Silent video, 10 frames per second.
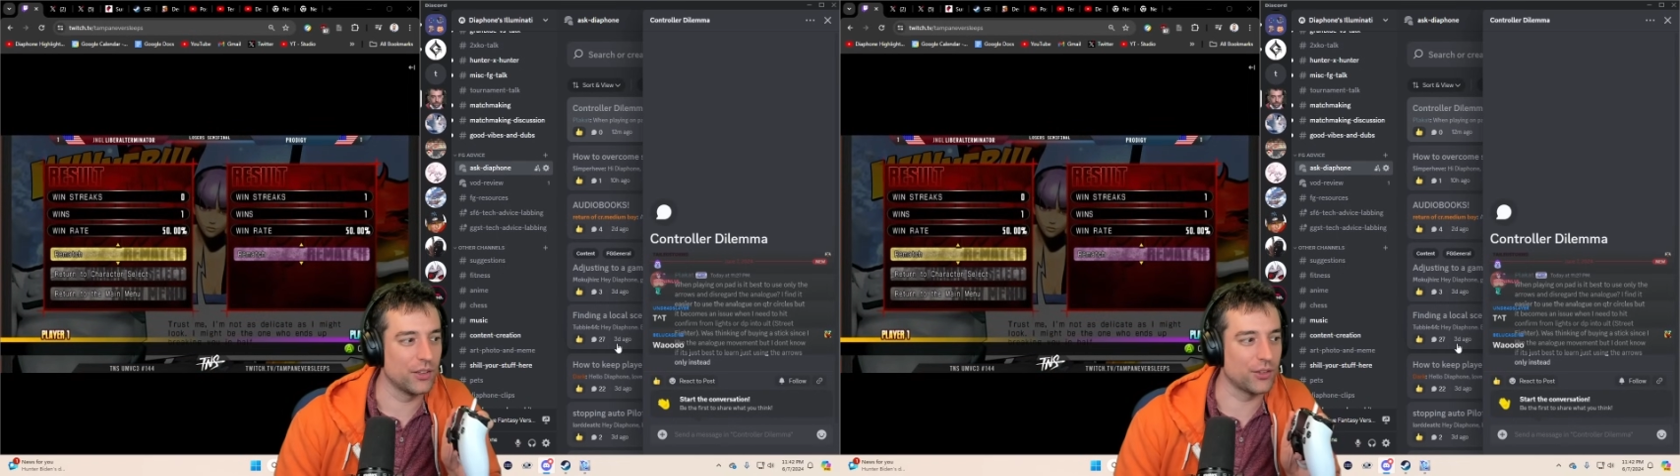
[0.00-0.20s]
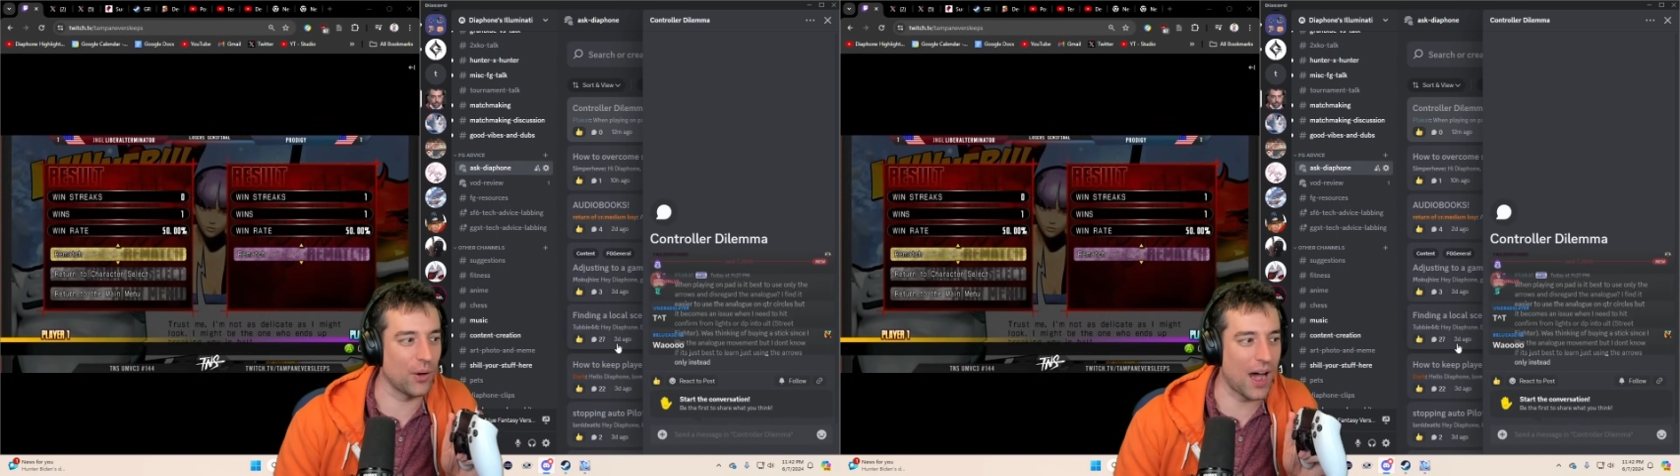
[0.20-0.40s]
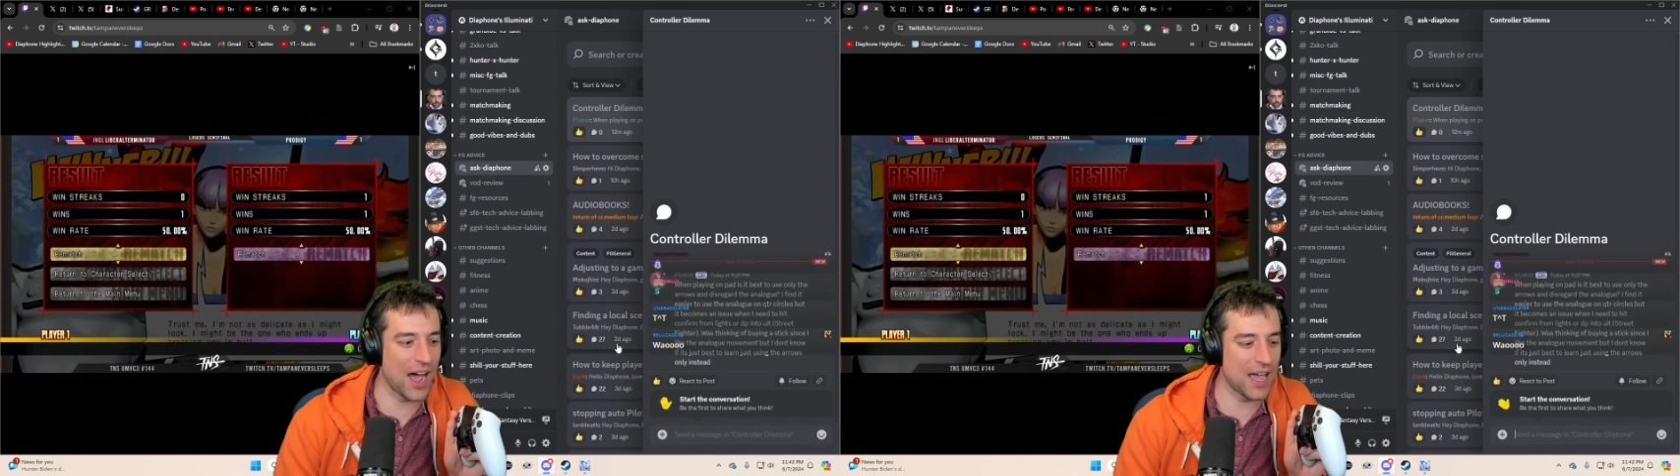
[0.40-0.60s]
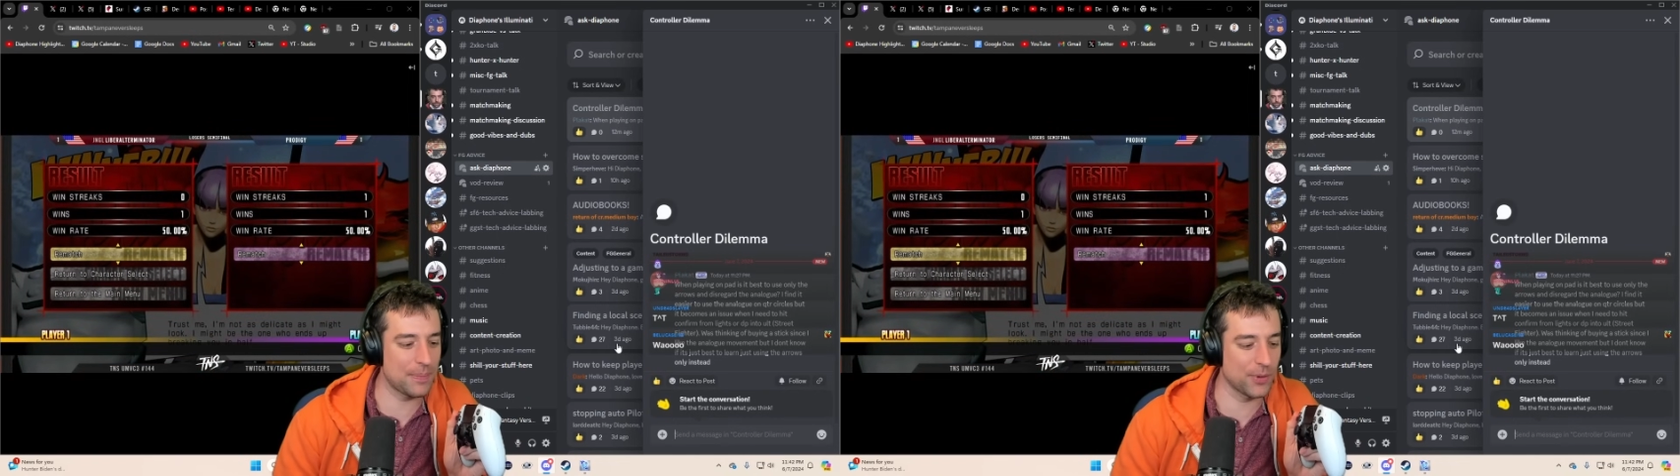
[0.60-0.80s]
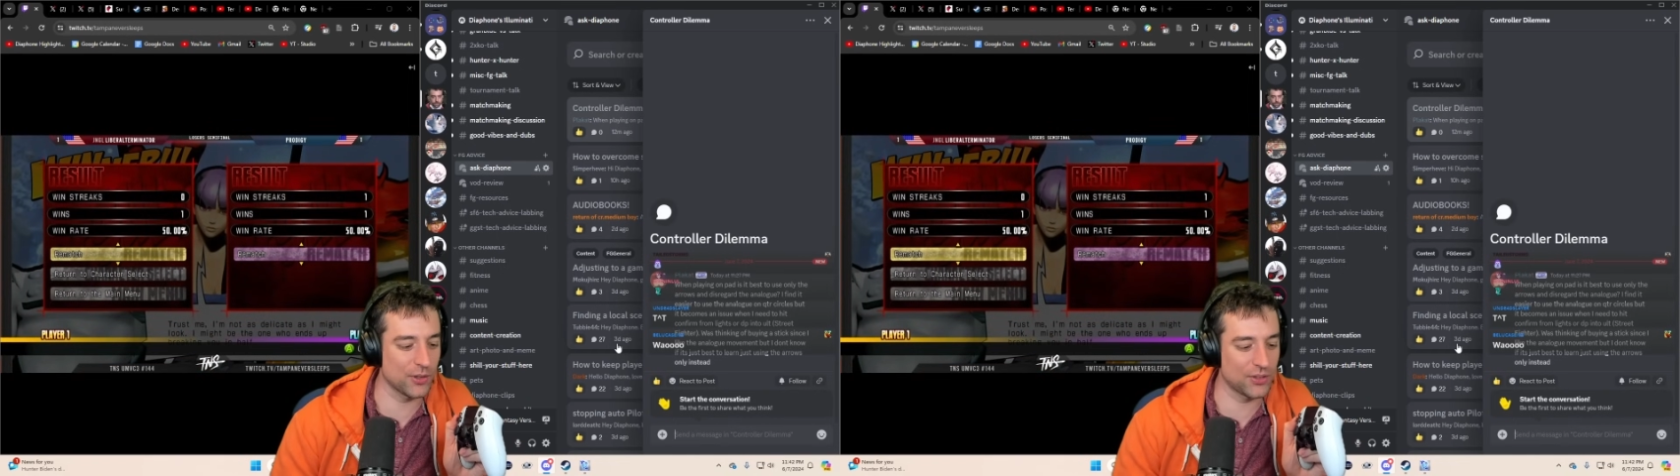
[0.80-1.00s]
So I
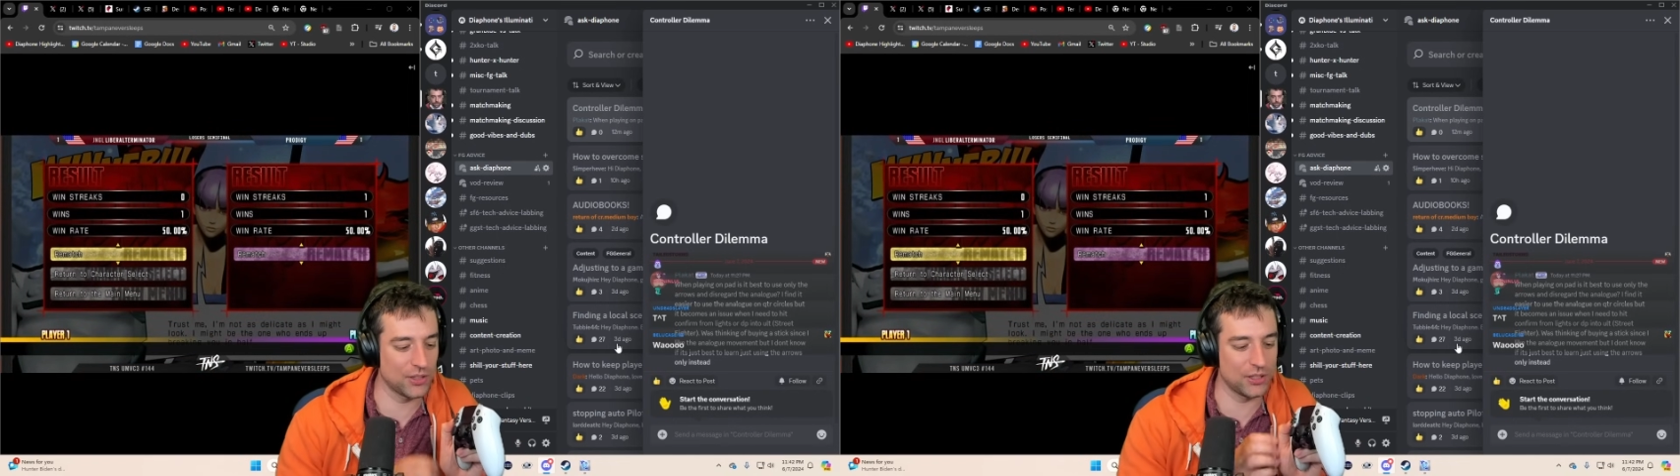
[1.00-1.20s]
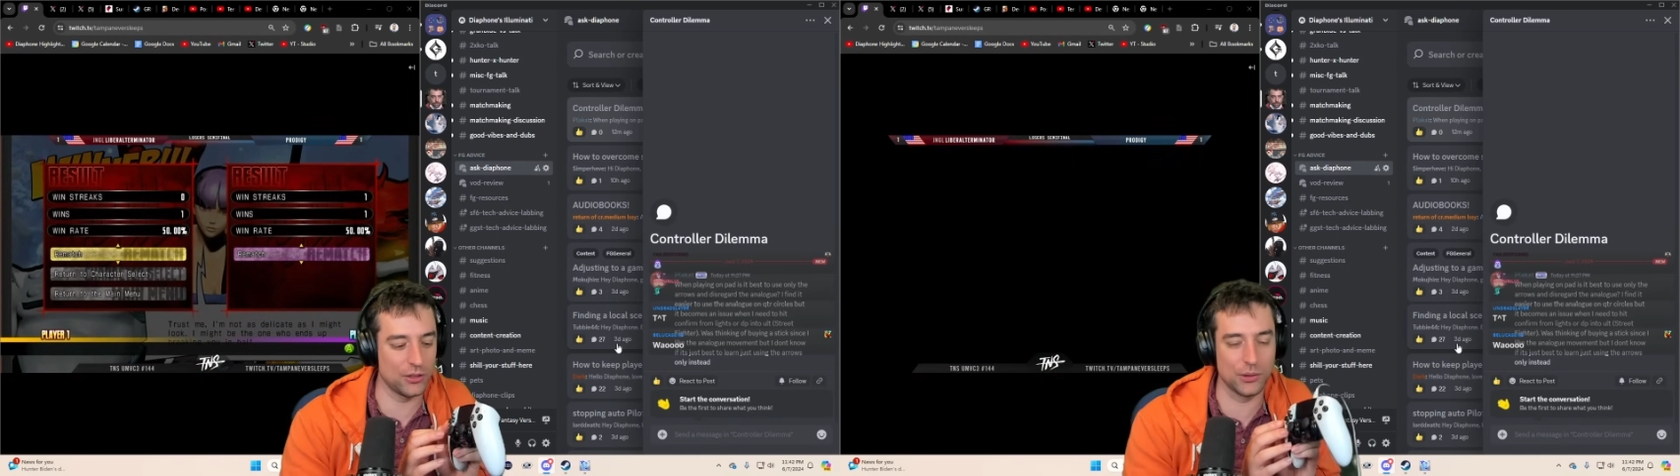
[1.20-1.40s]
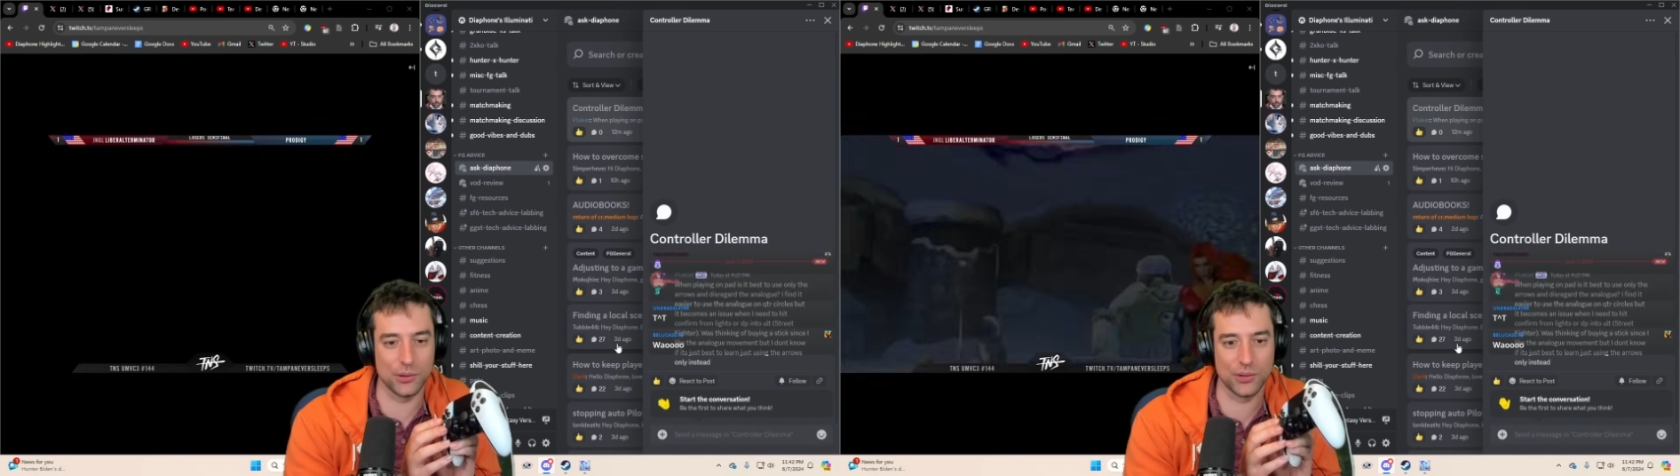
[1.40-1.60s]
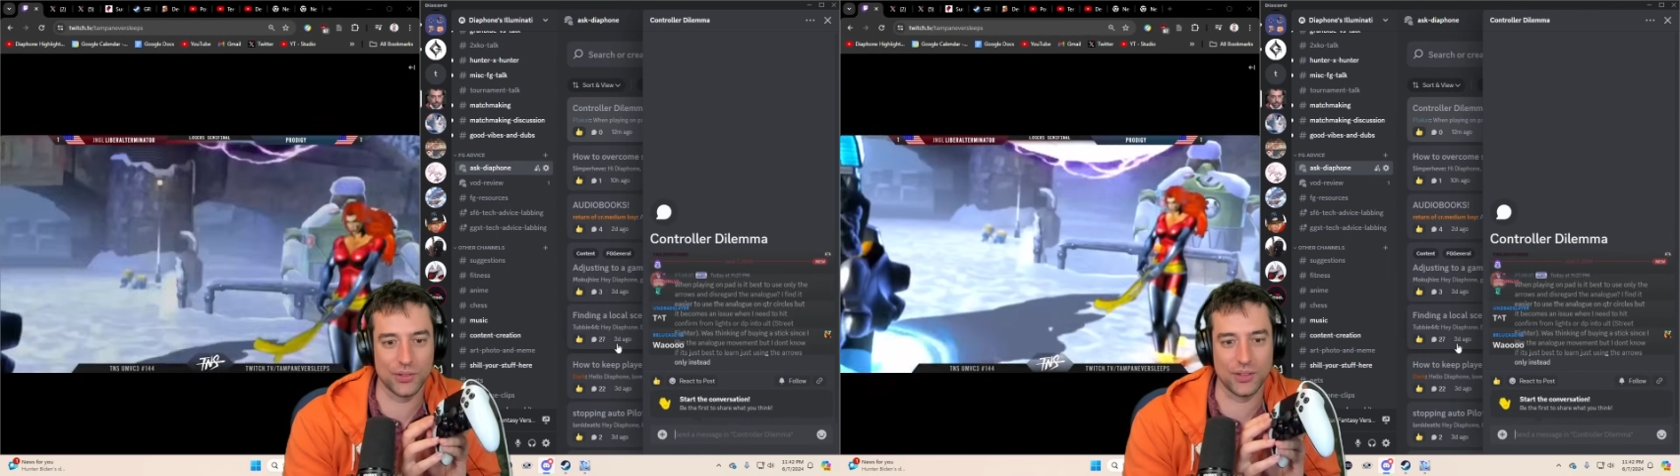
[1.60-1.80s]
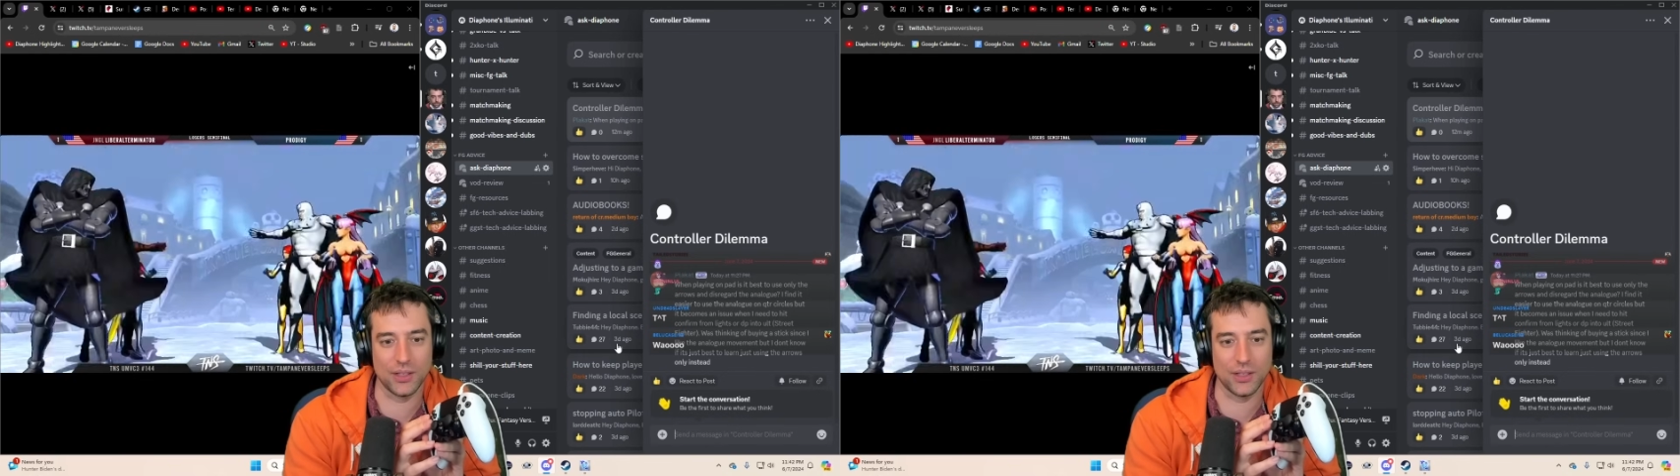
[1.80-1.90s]
personally use